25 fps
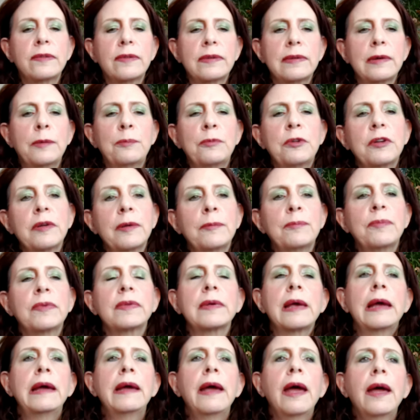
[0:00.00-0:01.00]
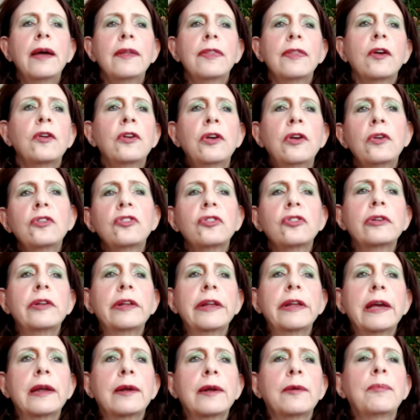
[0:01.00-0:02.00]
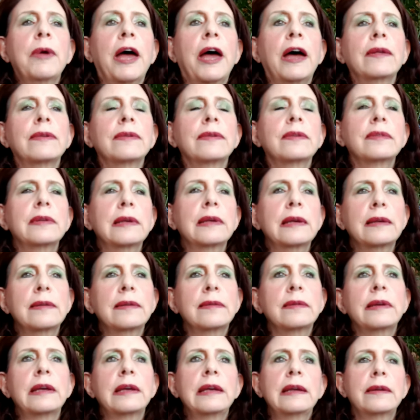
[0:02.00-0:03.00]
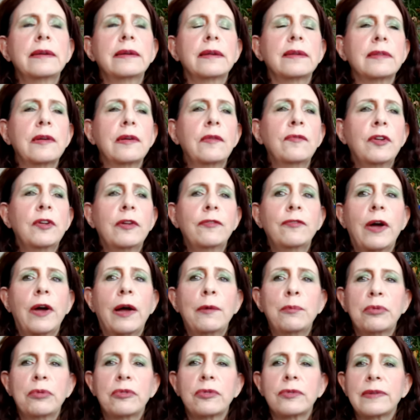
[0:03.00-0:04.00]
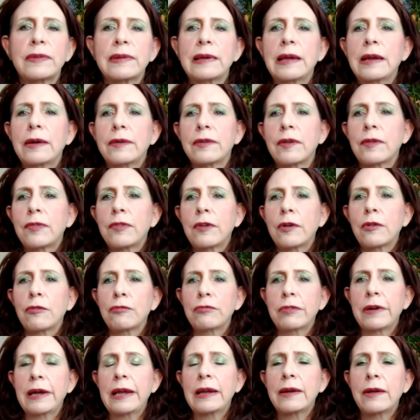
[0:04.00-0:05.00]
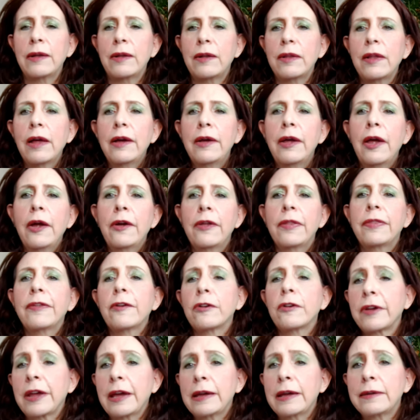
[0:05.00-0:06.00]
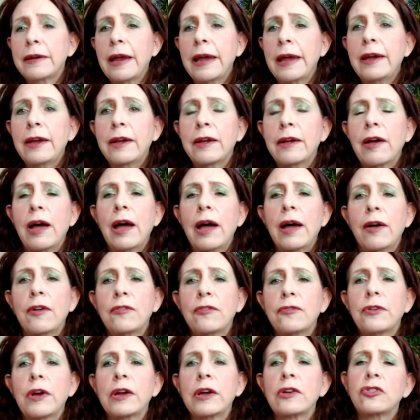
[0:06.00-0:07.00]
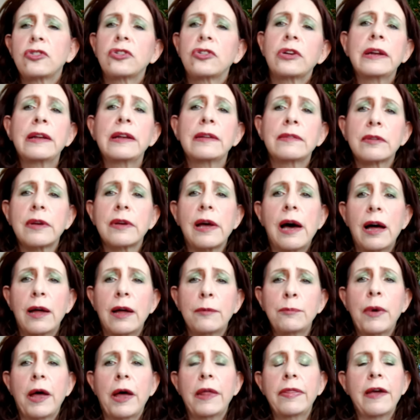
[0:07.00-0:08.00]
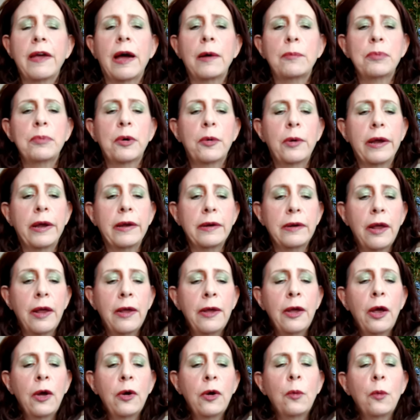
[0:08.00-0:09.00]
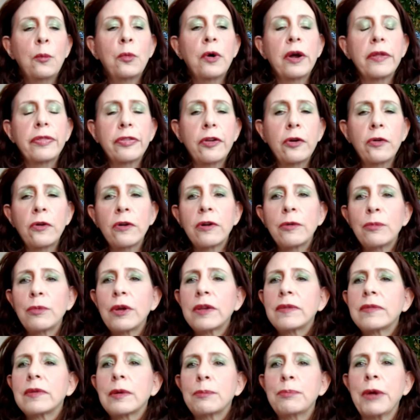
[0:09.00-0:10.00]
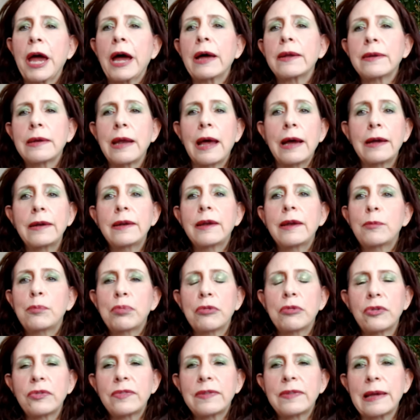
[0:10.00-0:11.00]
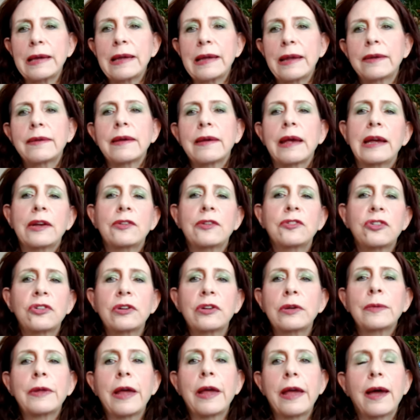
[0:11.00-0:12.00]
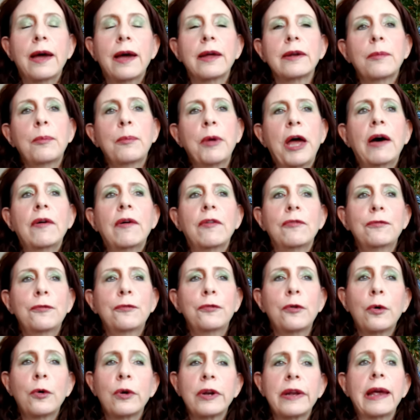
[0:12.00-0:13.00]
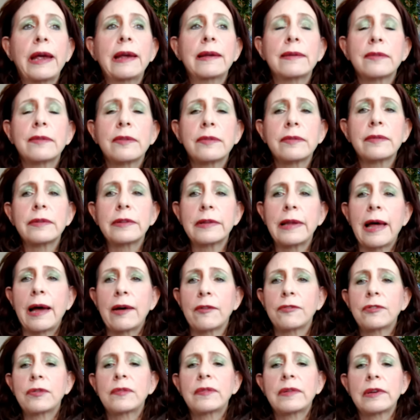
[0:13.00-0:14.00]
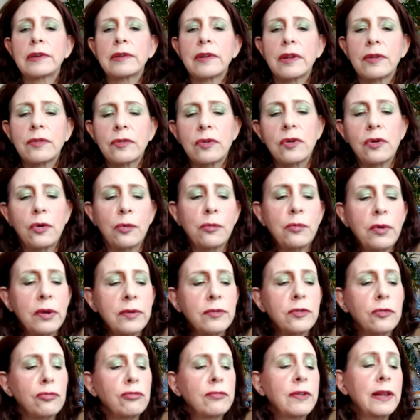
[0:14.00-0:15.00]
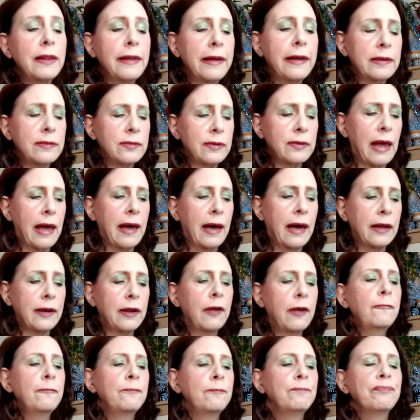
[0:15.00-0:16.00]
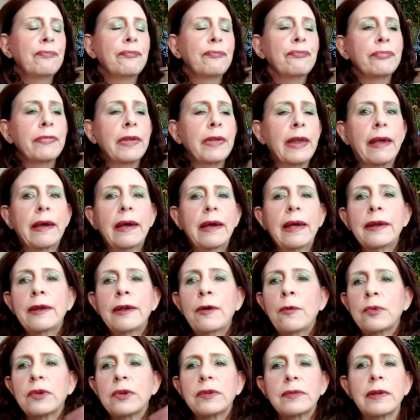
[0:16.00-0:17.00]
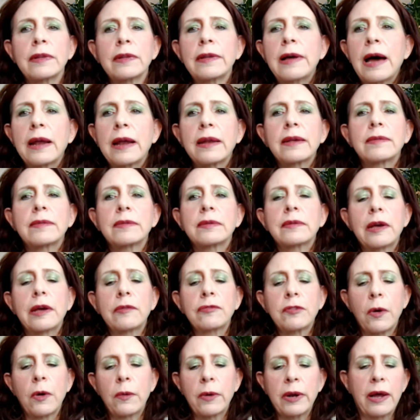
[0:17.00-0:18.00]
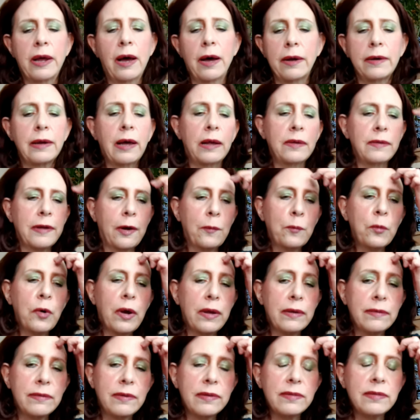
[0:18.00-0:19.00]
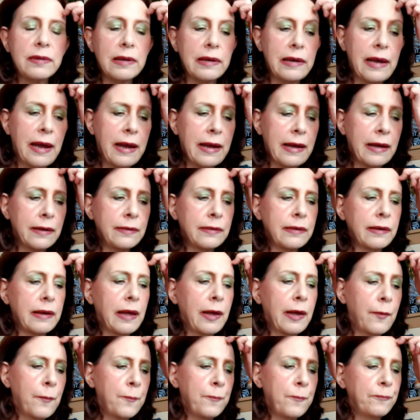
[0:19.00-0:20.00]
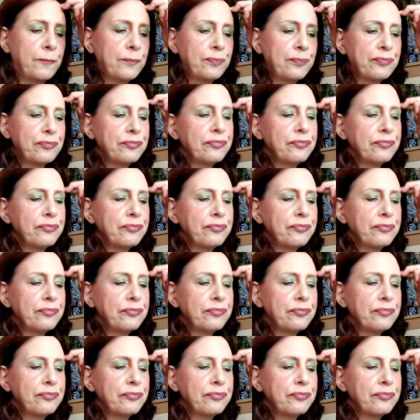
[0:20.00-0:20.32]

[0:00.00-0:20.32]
symptoms, they're usually at about 60 to 75% of their renal, their kidney uh, function is gone by that point. With her, it was about 90%, and she only had about four days left. So it was really sad, and it was a lot of stuff going on all at once. And um,